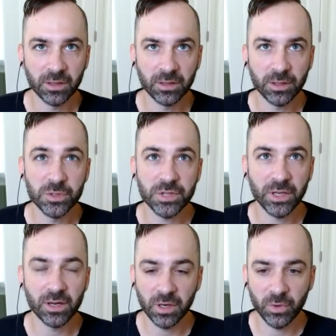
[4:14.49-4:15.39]
there was something
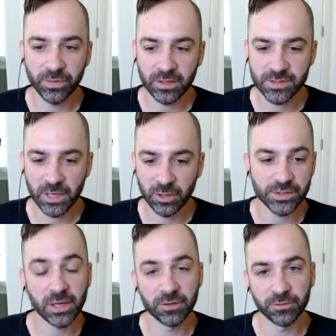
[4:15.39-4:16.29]
exciting about
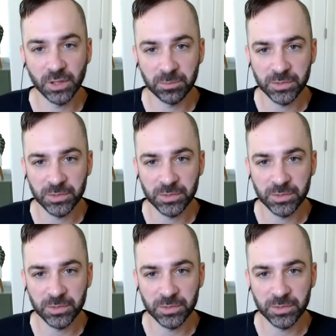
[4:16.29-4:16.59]
working with